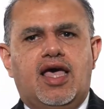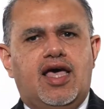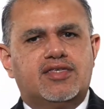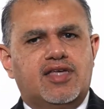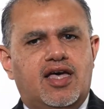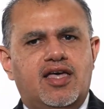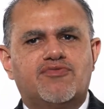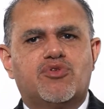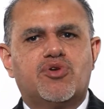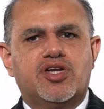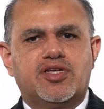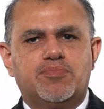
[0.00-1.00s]
As I have
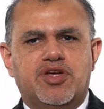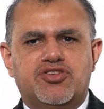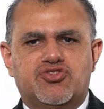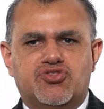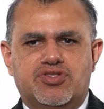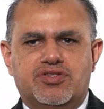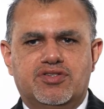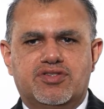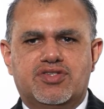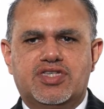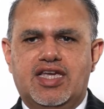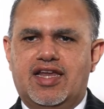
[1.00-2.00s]
already mentioned,
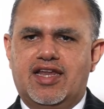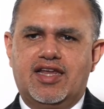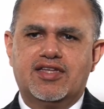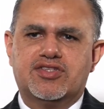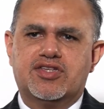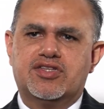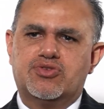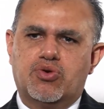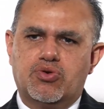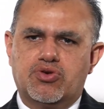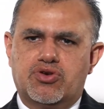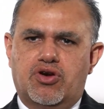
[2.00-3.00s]
CLL is a
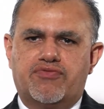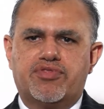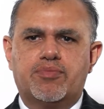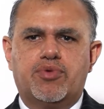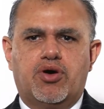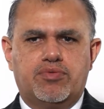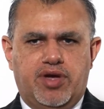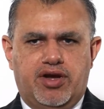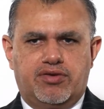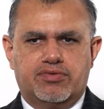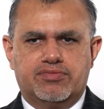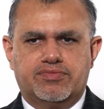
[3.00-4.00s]
disorder of the bone
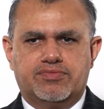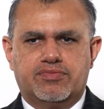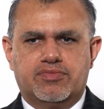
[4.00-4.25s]
marrow.